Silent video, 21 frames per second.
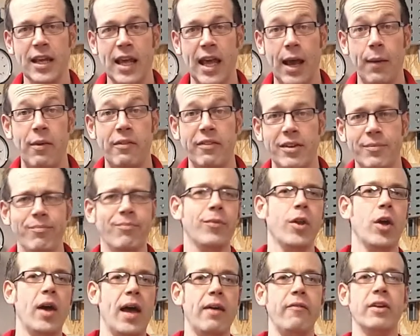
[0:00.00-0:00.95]
However,
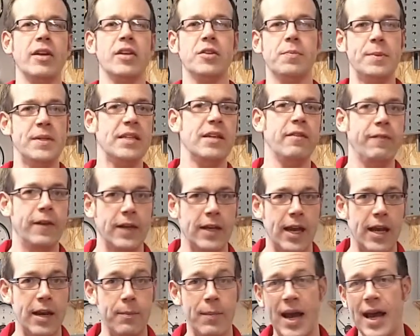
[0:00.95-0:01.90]
not having a specific
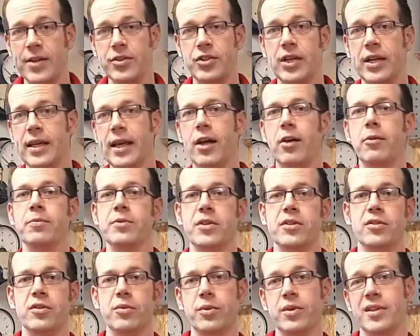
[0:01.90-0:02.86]
name actually helps
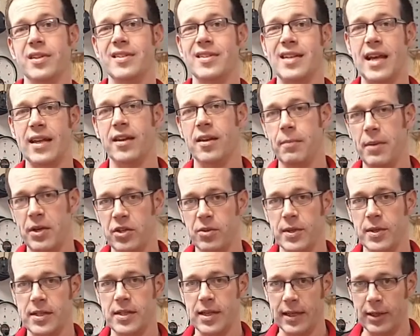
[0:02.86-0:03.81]
us to understand the
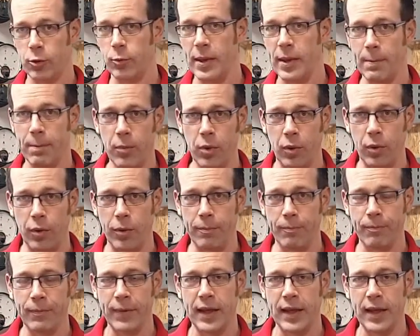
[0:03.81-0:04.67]
measurement a little bit more.